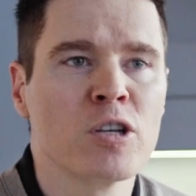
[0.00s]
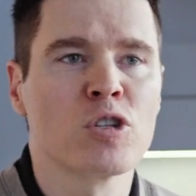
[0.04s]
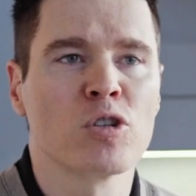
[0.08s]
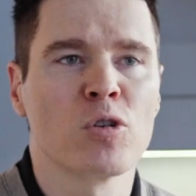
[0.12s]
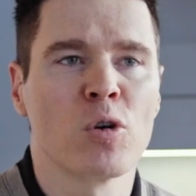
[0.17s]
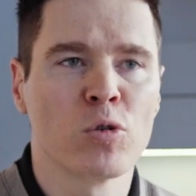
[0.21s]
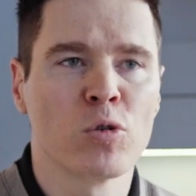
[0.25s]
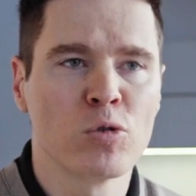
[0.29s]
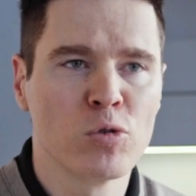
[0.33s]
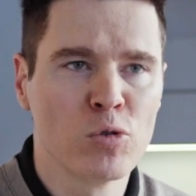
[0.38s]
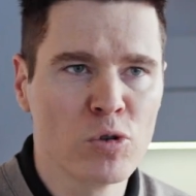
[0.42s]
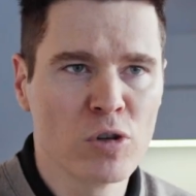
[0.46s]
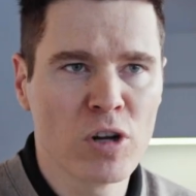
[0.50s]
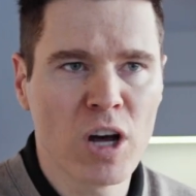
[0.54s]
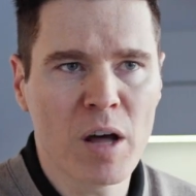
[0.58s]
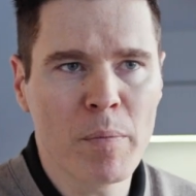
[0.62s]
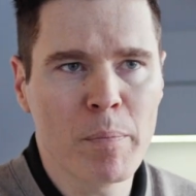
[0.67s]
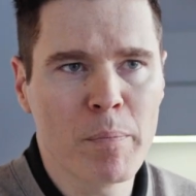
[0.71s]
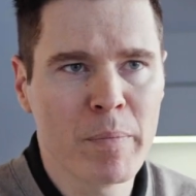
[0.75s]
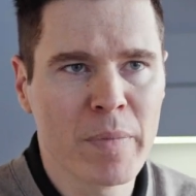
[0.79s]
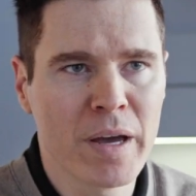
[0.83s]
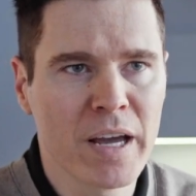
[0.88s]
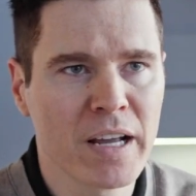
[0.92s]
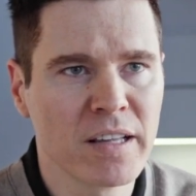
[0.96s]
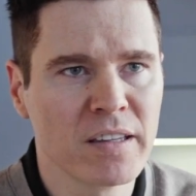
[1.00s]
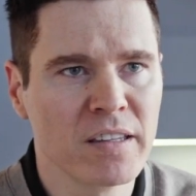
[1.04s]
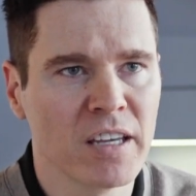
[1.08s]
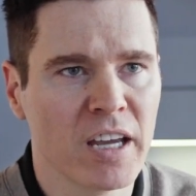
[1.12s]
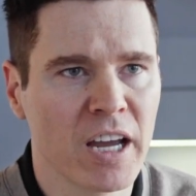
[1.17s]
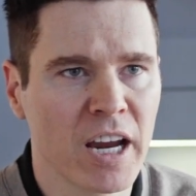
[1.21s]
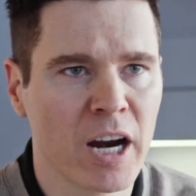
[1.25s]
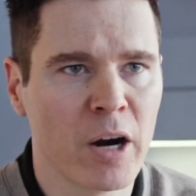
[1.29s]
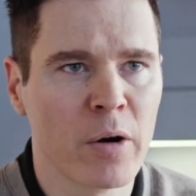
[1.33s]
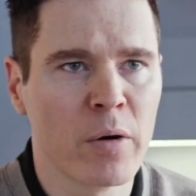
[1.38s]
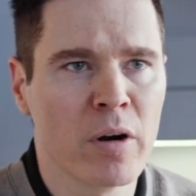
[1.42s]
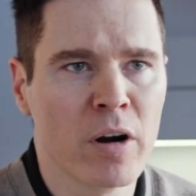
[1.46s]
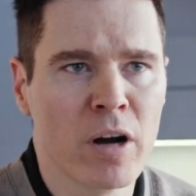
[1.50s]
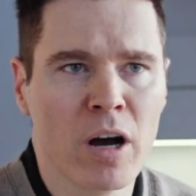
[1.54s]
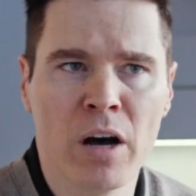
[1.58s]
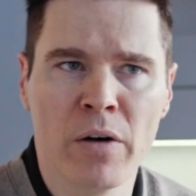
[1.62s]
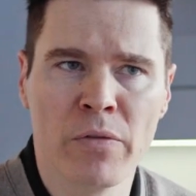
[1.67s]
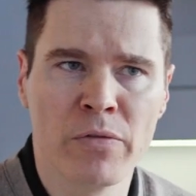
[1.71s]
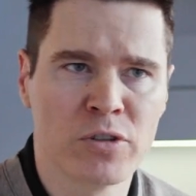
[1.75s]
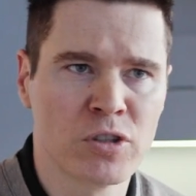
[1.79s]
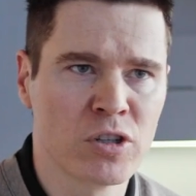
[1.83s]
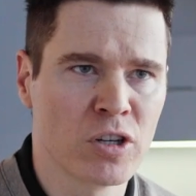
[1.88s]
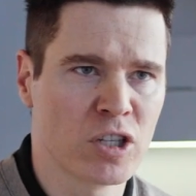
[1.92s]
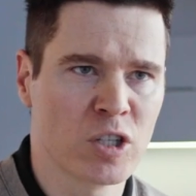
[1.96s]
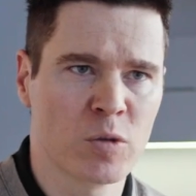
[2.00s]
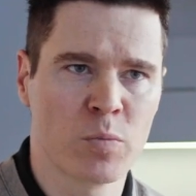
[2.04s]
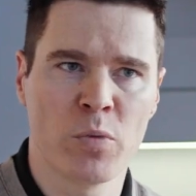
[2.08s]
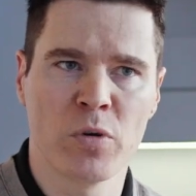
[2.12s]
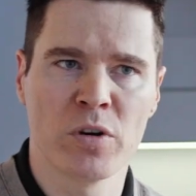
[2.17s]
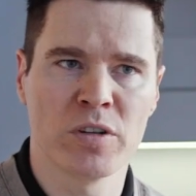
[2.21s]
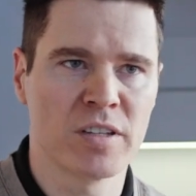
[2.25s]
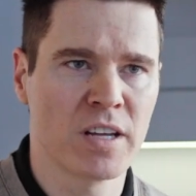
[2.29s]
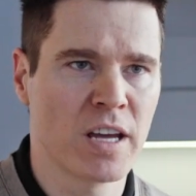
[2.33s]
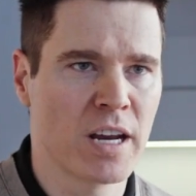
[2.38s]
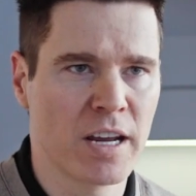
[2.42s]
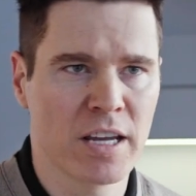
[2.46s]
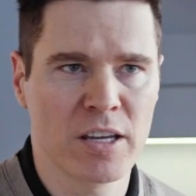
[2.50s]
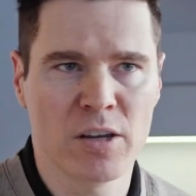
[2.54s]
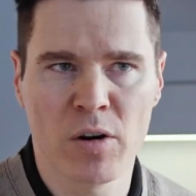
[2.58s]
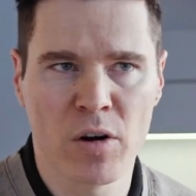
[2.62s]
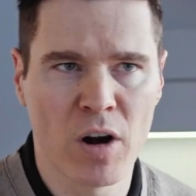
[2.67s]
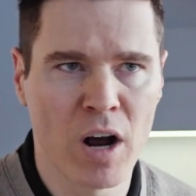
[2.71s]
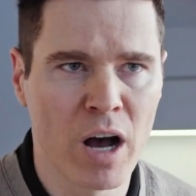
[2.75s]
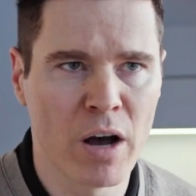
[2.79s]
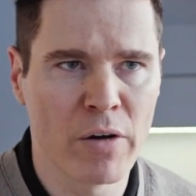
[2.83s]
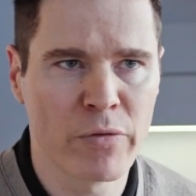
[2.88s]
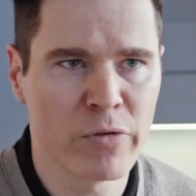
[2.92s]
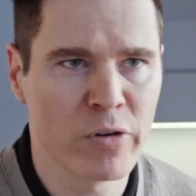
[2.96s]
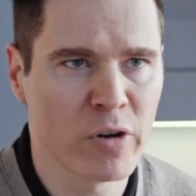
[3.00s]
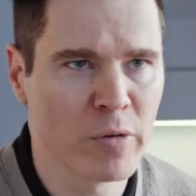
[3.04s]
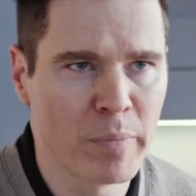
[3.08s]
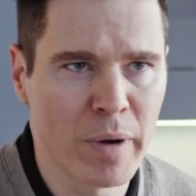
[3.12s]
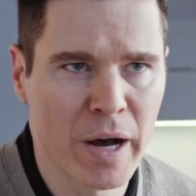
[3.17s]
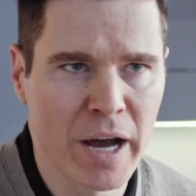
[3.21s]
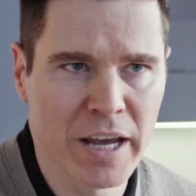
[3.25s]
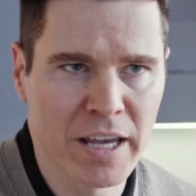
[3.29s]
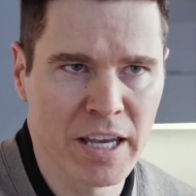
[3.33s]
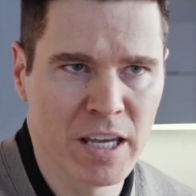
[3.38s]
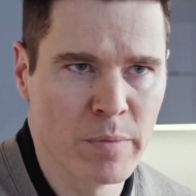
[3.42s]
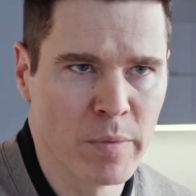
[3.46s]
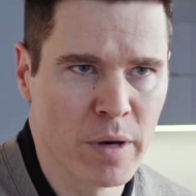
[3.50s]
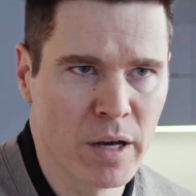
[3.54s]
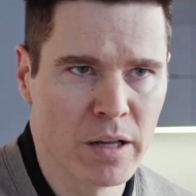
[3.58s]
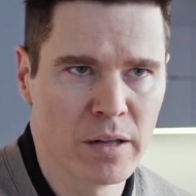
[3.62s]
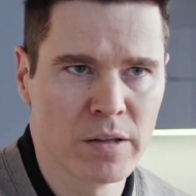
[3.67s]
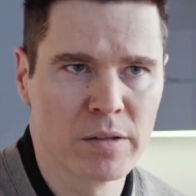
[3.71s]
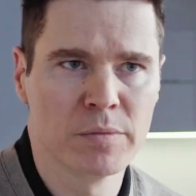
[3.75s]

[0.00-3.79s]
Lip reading: So do not make the error of just presenting your offer by email.